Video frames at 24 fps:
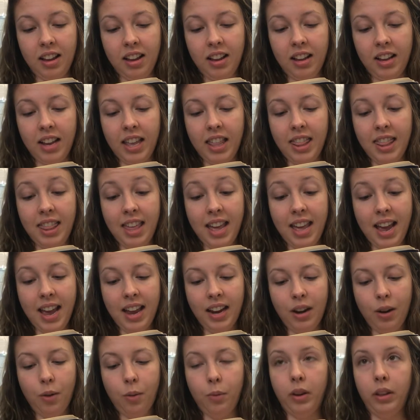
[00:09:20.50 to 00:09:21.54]
and
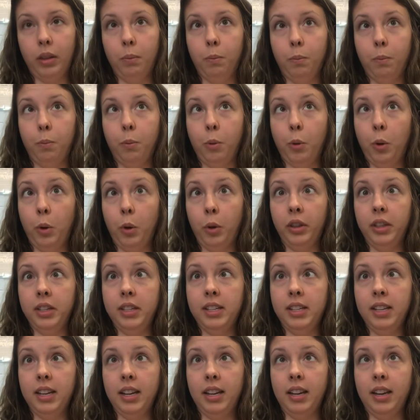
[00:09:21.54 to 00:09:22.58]
then with both
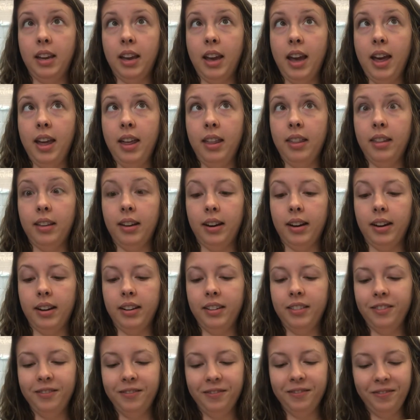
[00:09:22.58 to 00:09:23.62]
together,